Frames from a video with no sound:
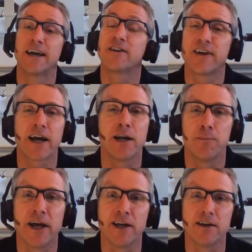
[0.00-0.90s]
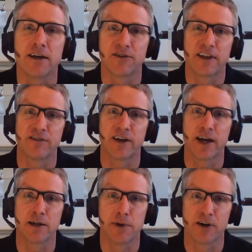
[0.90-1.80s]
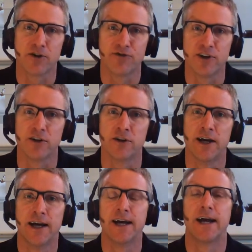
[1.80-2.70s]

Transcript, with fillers: get a second opinion, as they say in the medical field.